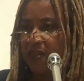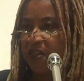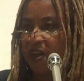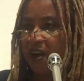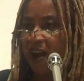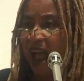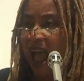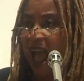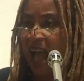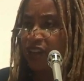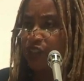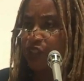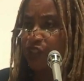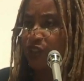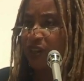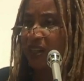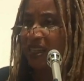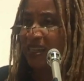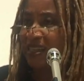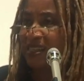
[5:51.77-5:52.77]
They're
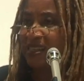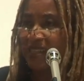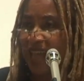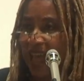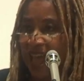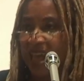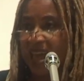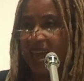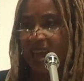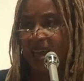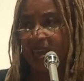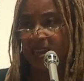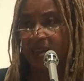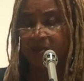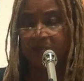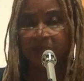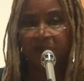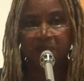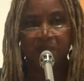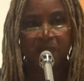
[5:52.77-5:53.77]
actually saying
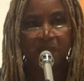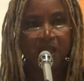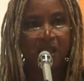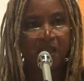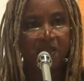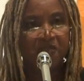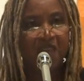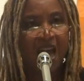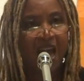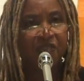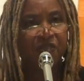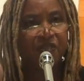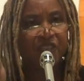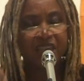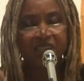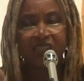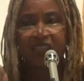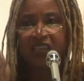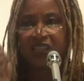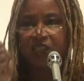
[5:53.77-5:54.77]
that
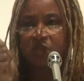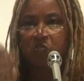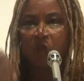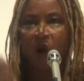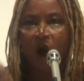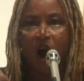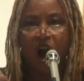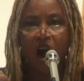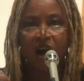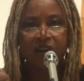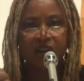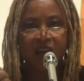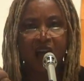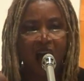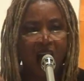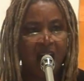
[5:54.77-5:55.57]
this is part